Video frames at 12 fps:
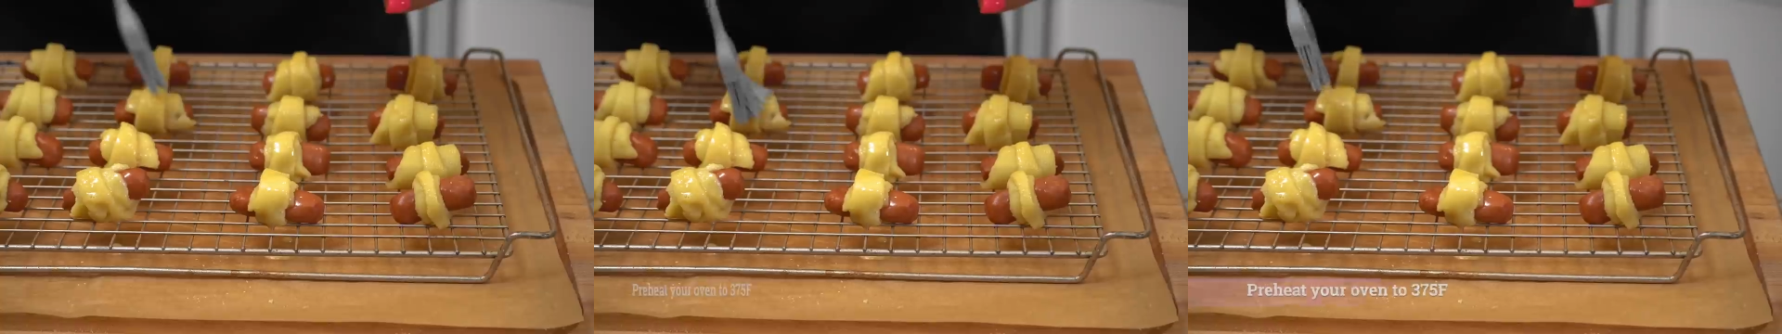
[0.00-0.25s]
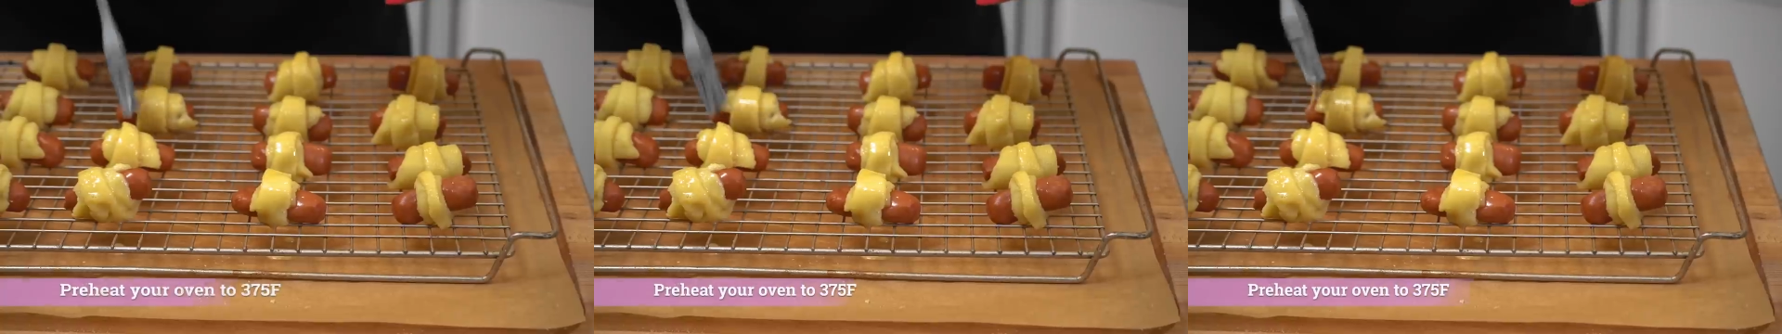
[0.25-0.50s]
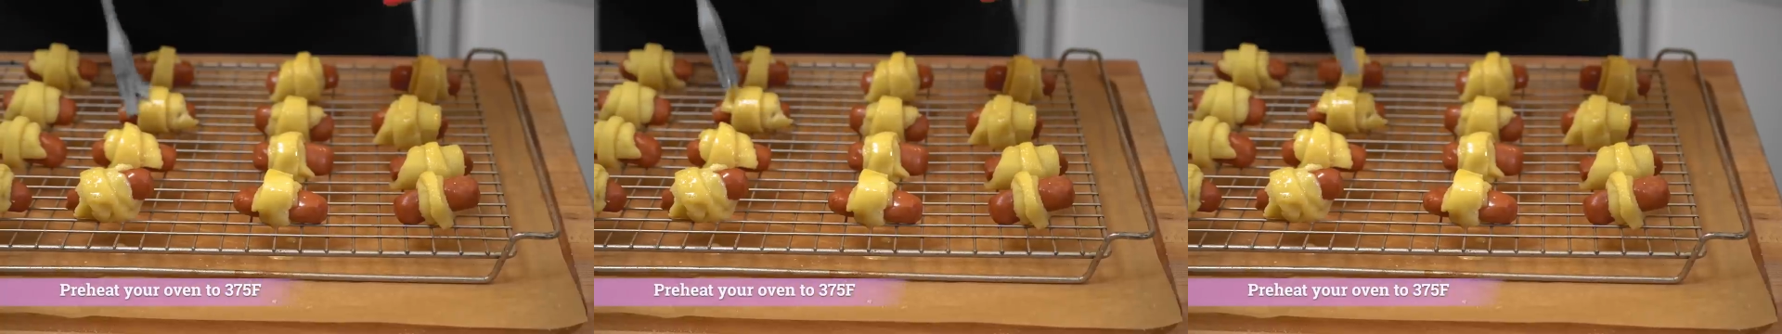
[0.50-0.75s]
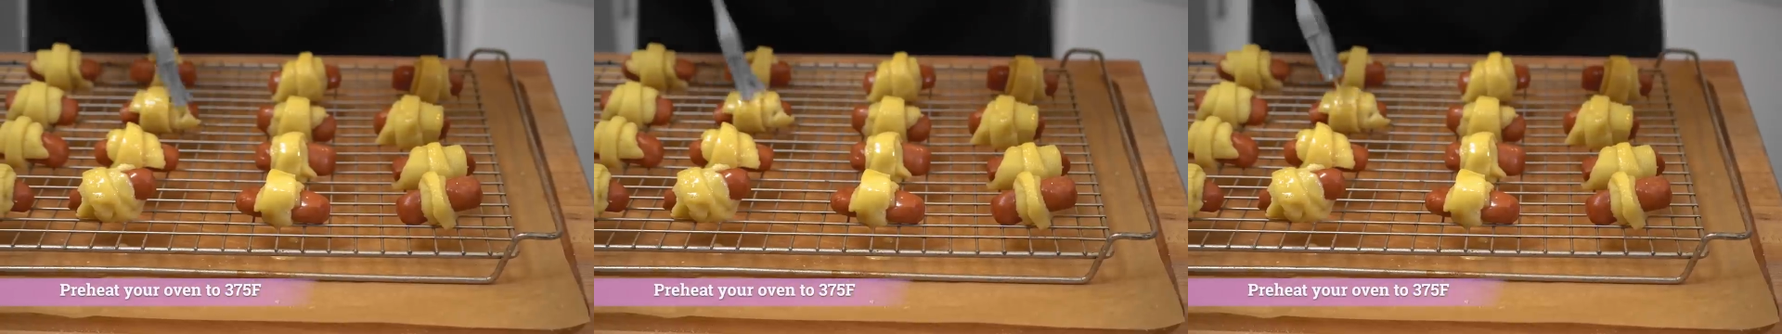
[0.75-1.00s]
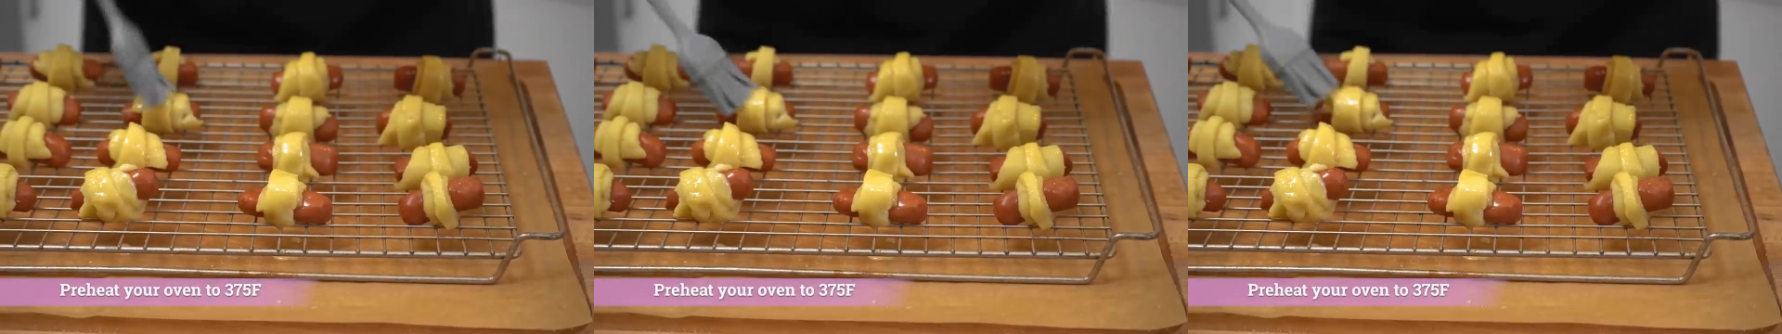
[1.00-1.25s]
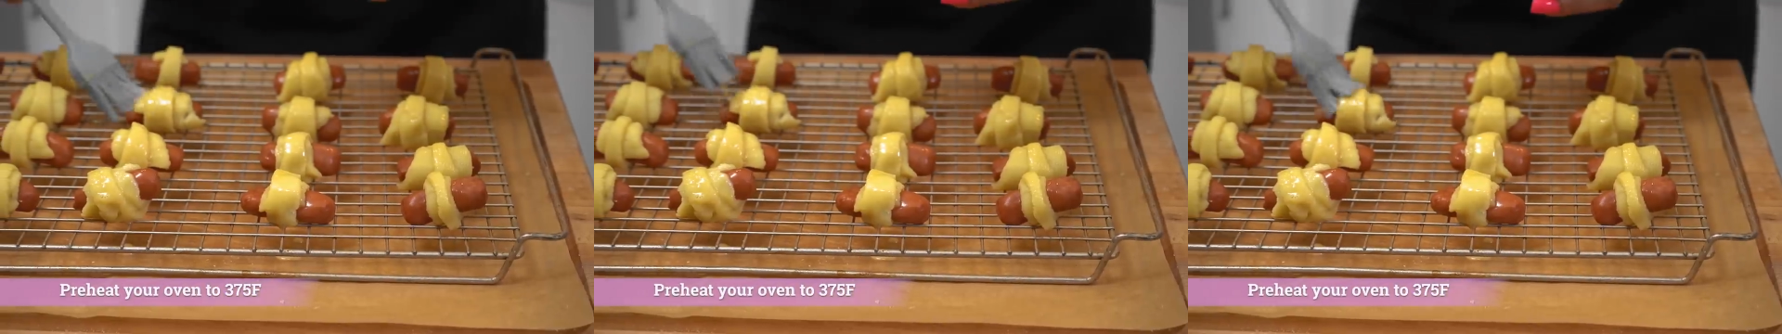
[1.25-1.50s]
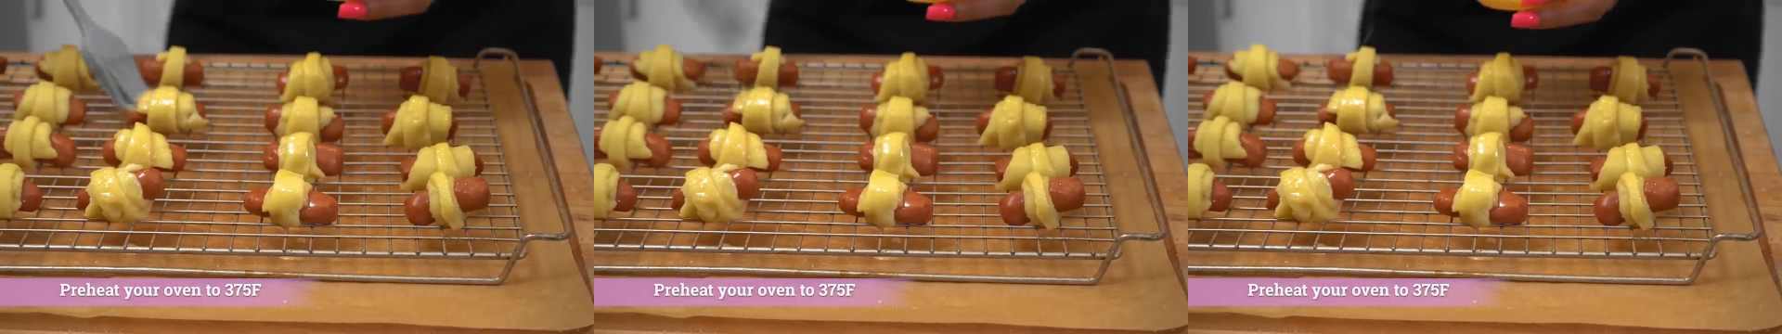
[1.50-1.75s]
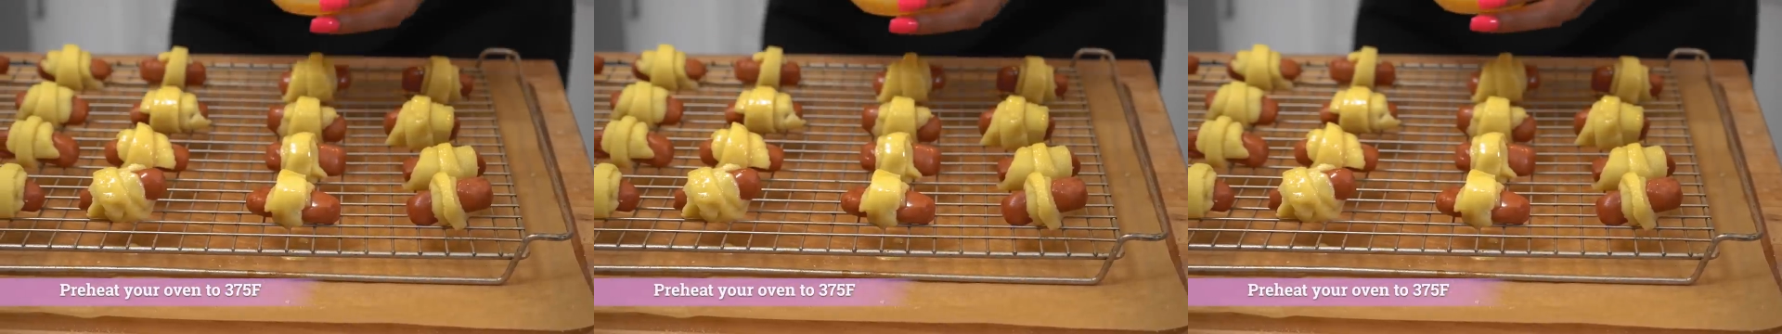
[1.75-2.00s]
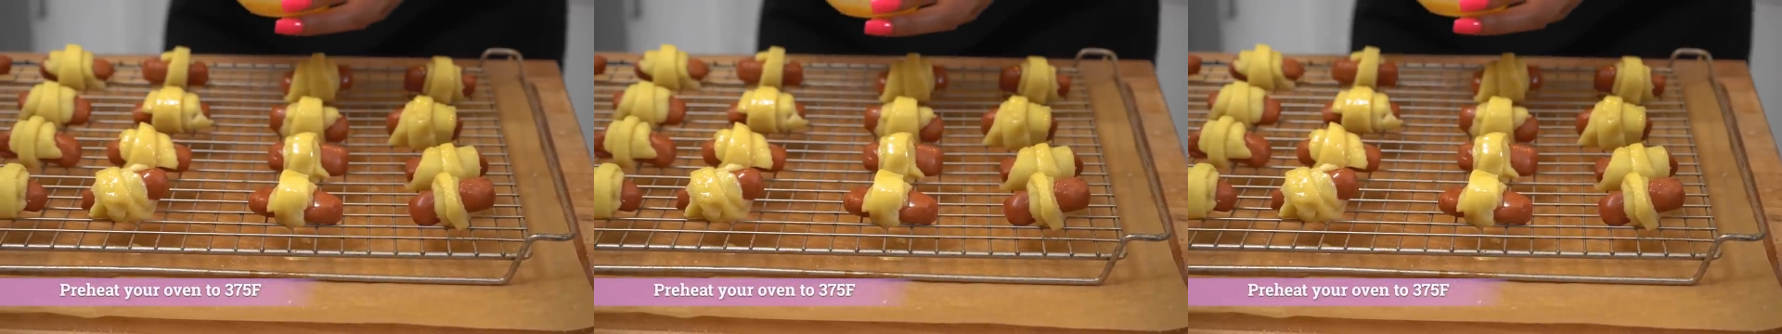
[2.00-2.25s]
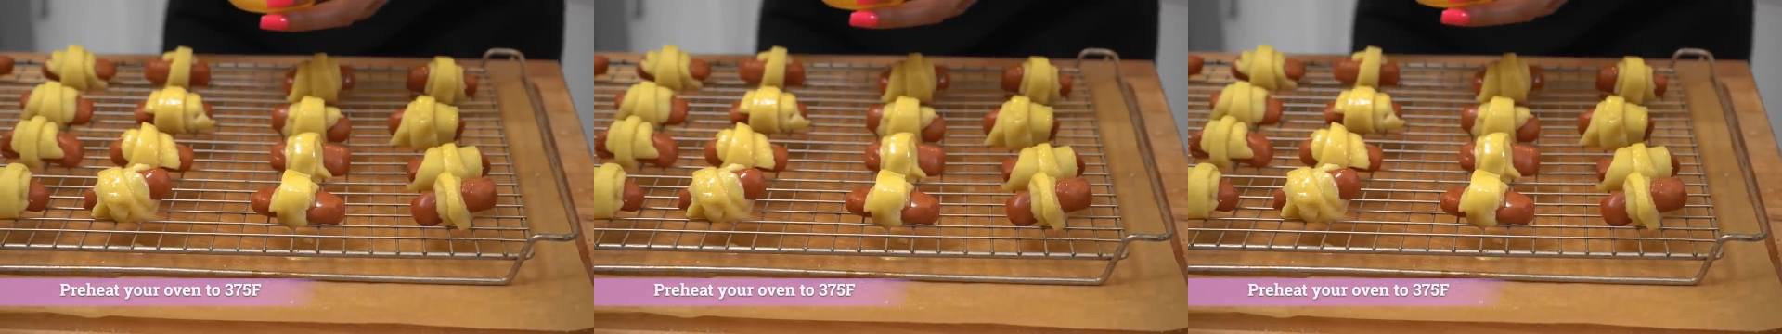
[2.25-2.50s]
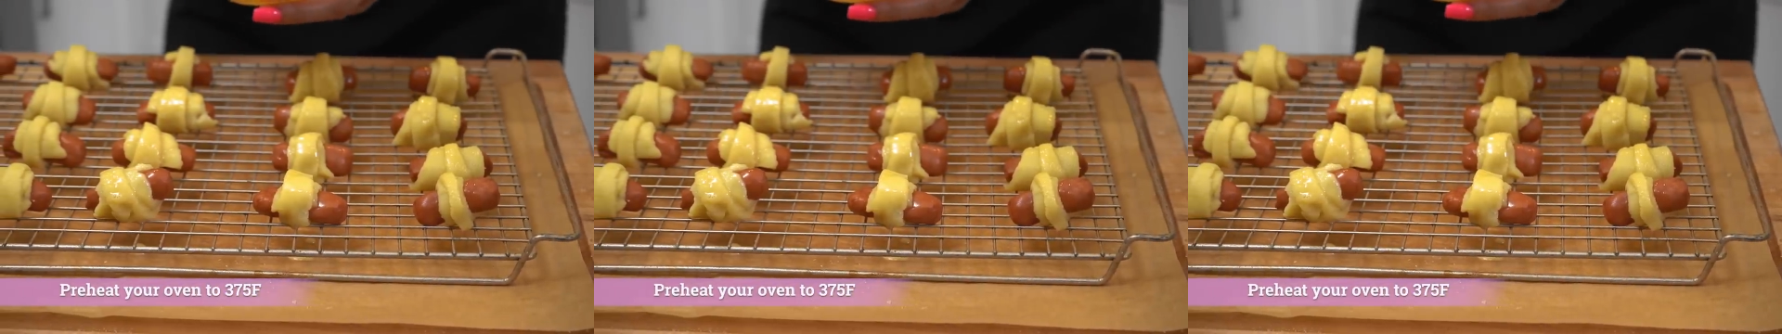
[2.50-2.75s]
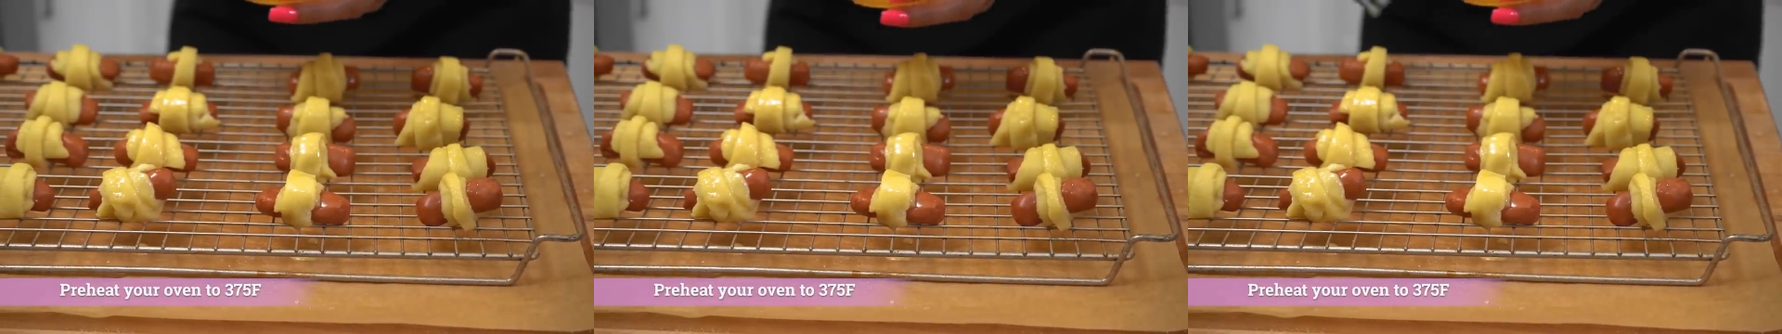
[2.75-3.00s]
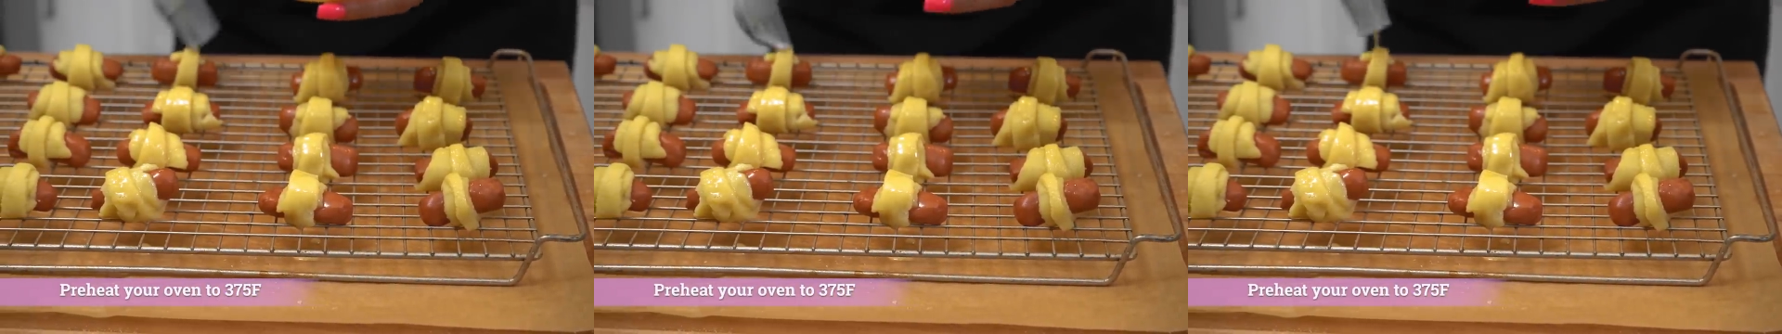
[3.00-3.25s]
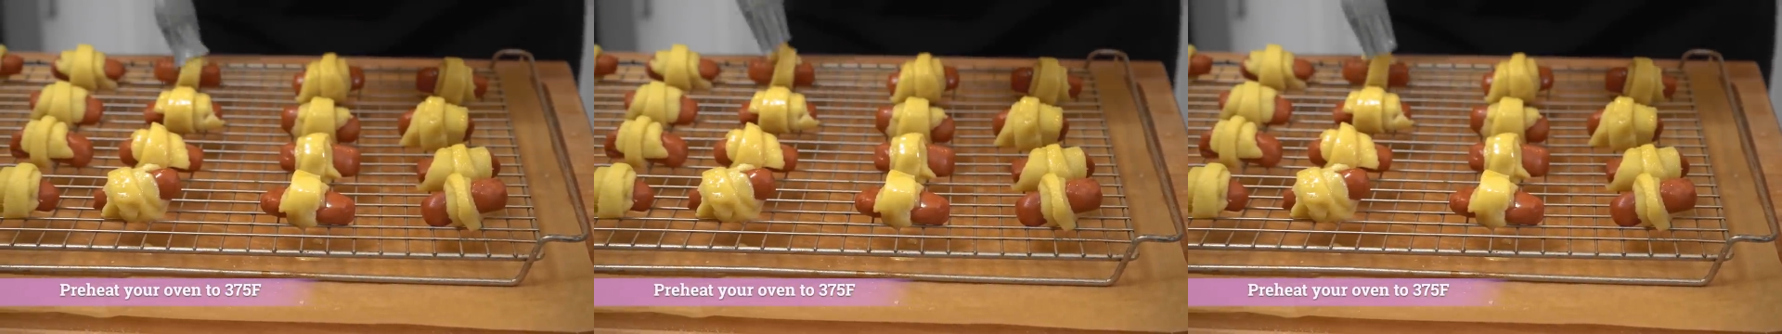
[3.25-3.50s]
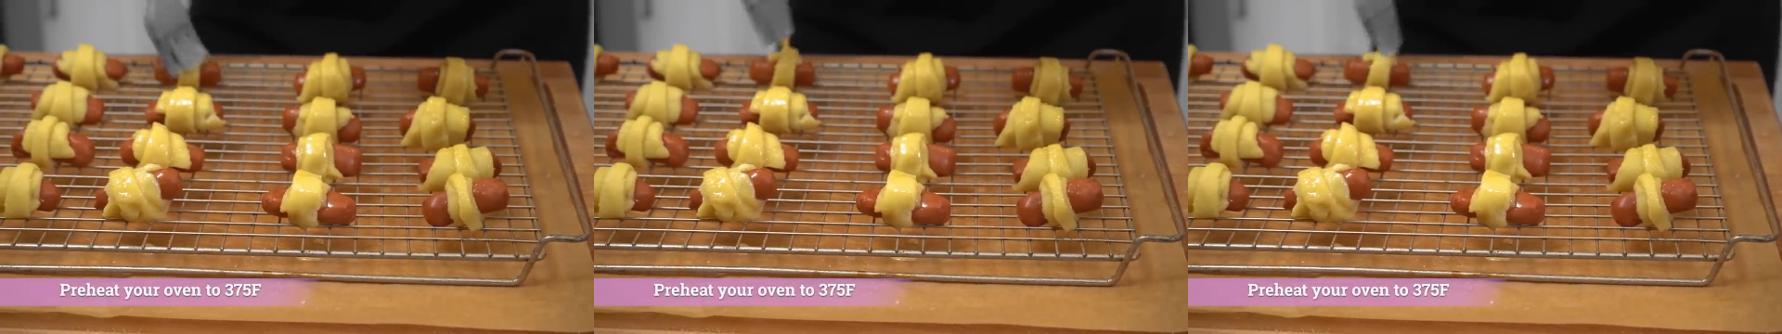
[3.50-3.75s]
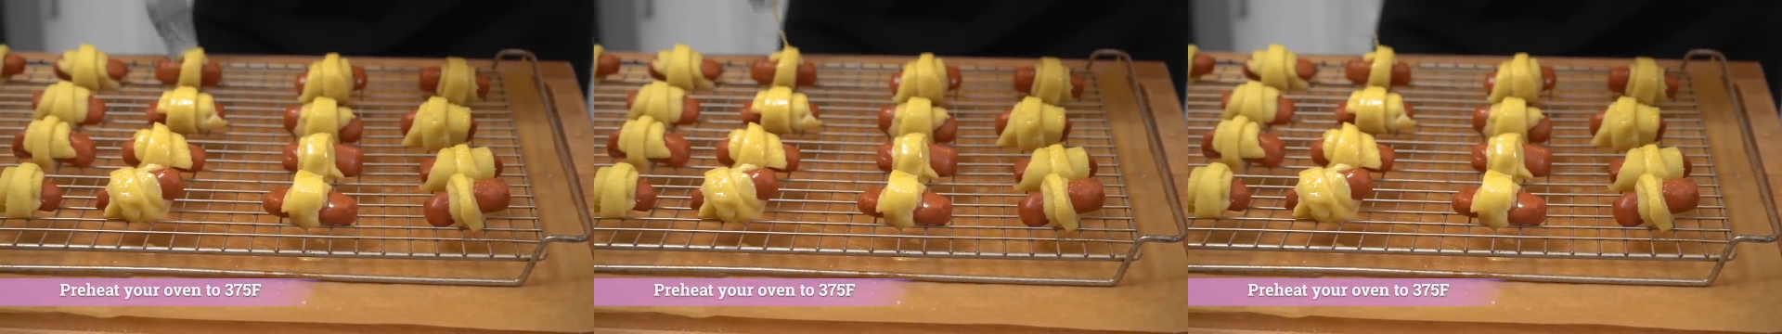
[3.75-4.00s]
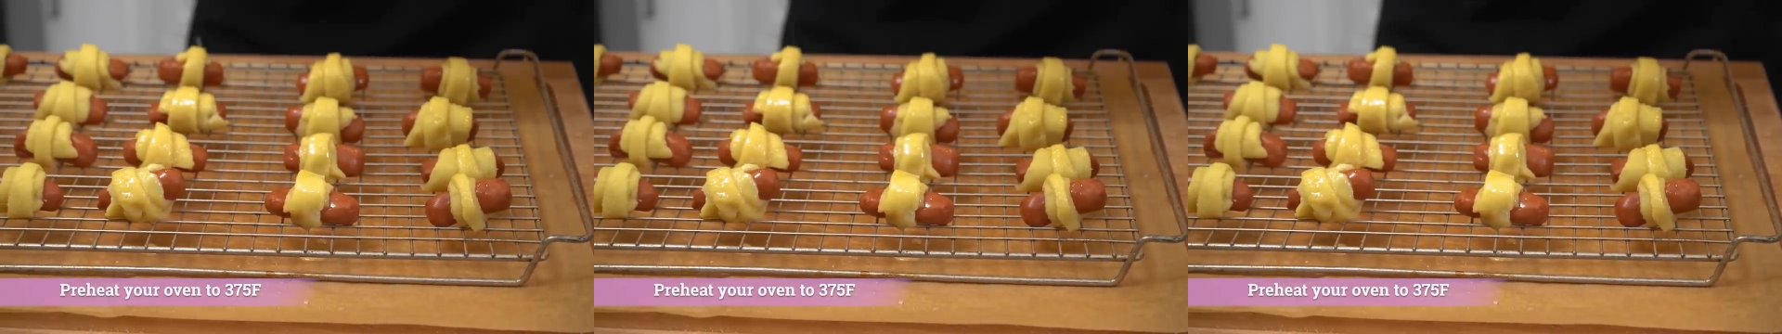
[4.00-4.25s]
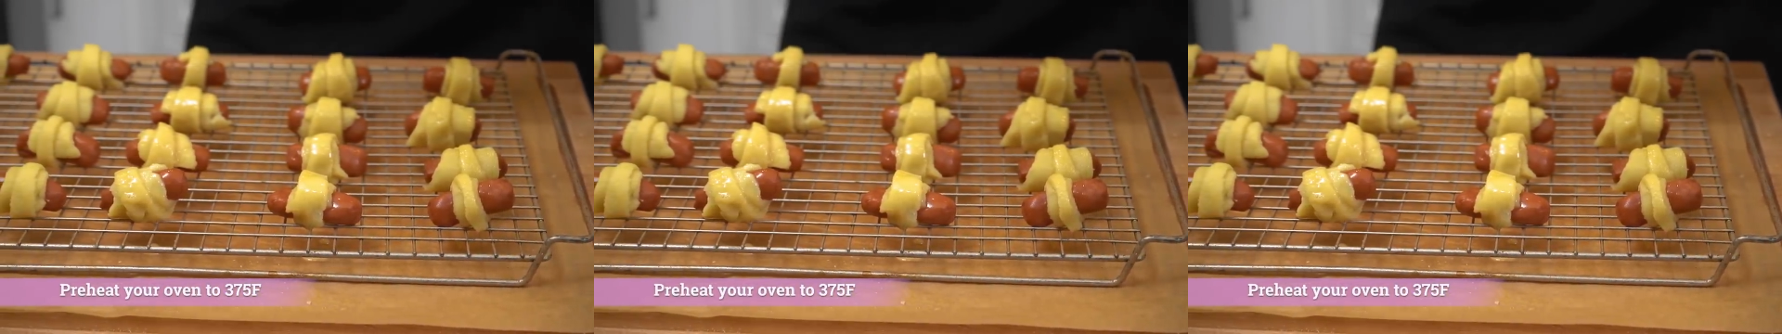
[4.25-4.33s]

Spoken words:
Nobody's mouth can be seen.